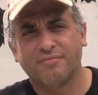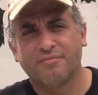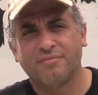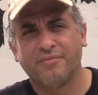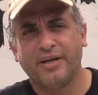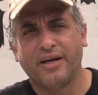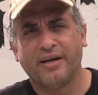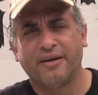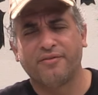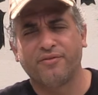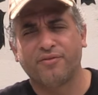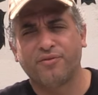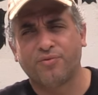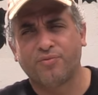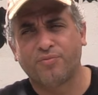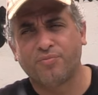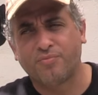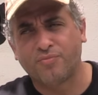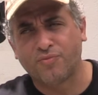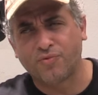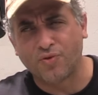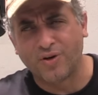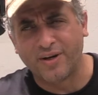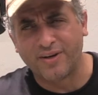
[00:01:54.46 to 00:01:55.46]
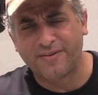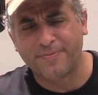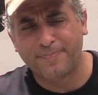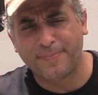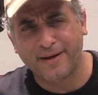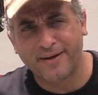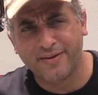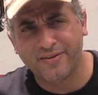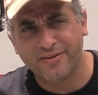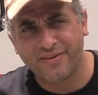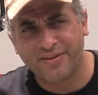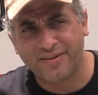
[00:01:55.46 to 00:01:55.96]
Yeah.
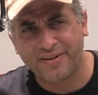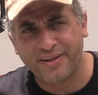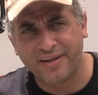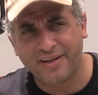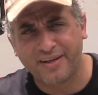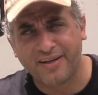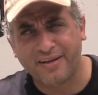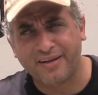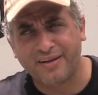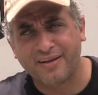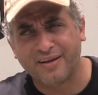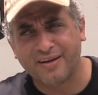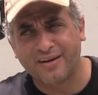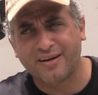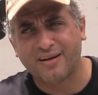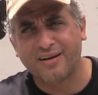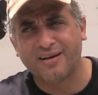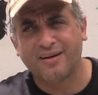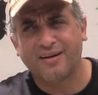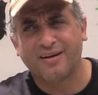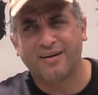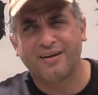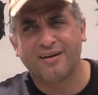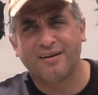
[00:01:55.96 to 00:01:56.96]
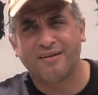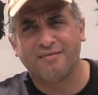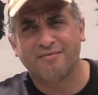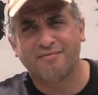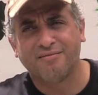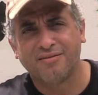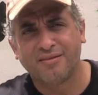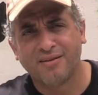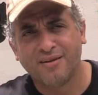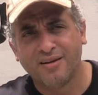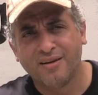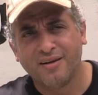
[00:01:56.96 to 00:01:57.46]
Transparency
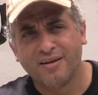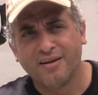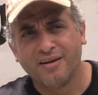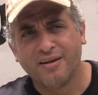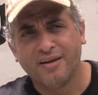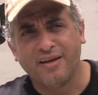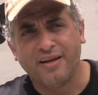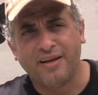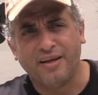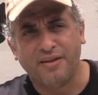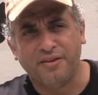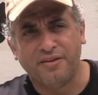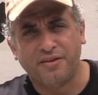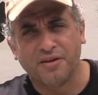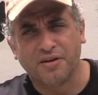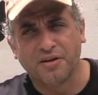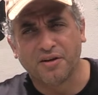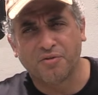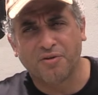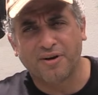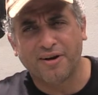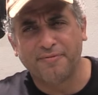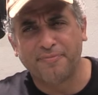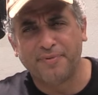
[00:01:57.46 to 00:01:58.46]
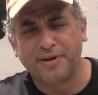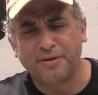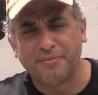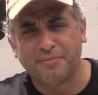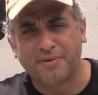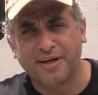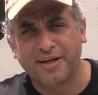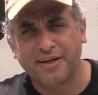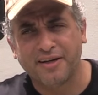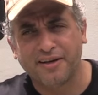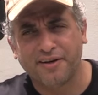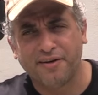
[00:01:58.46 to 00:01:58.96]
in the craft beer
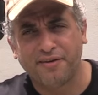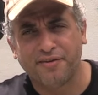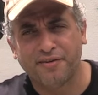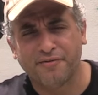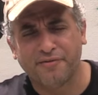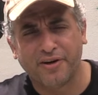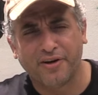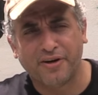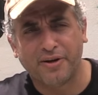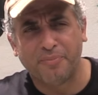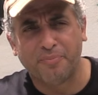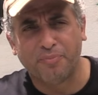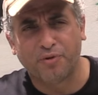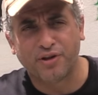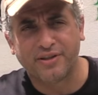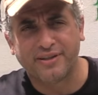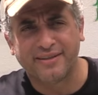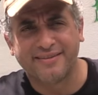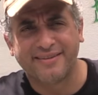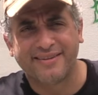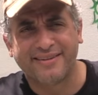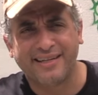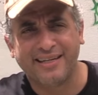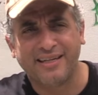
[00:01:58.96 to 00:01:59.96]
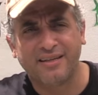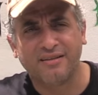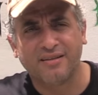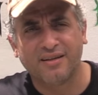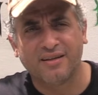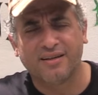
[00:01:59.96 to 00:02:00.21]
market is a very important thing.